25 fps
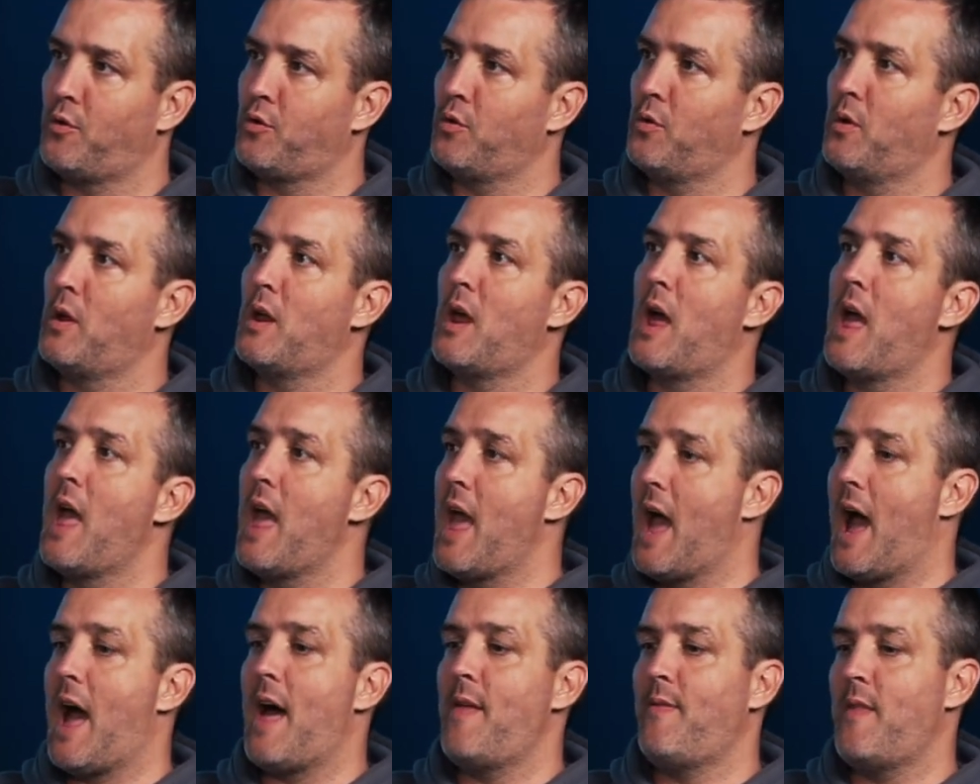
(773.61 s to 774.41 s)
doing it,
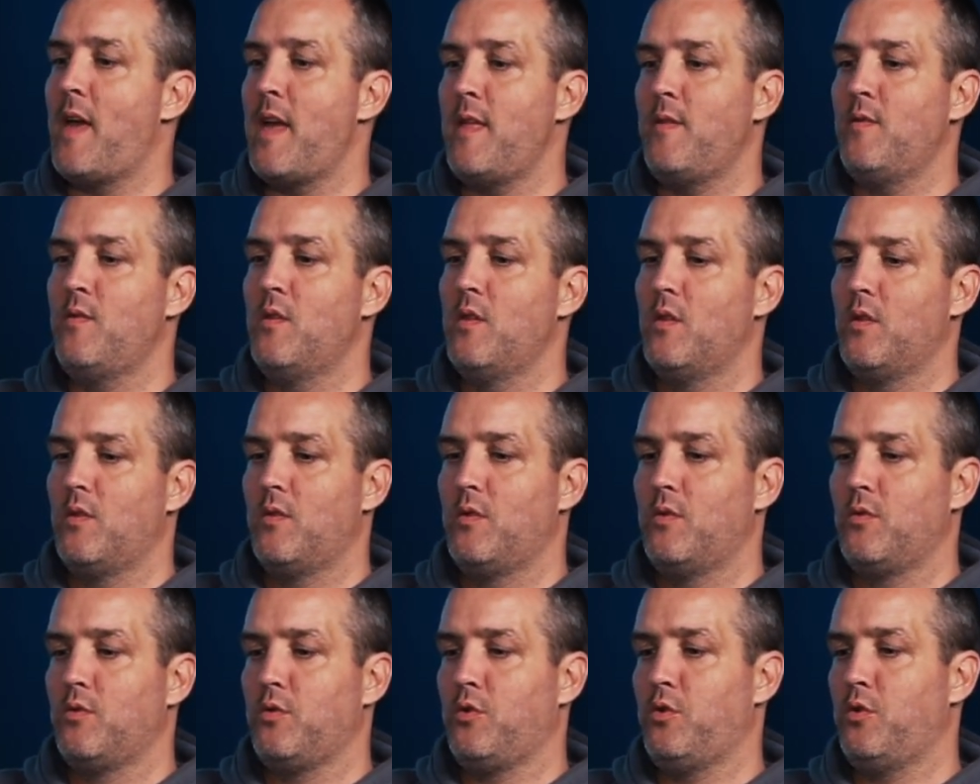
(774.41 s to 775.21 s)
and then
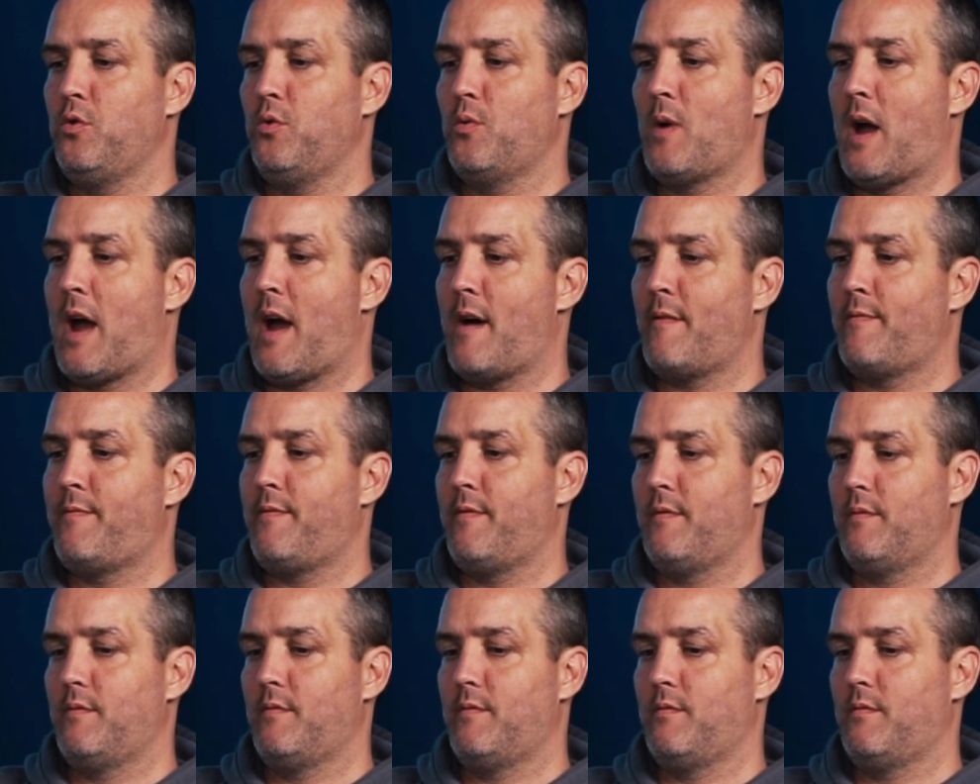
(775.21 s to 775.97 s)
you have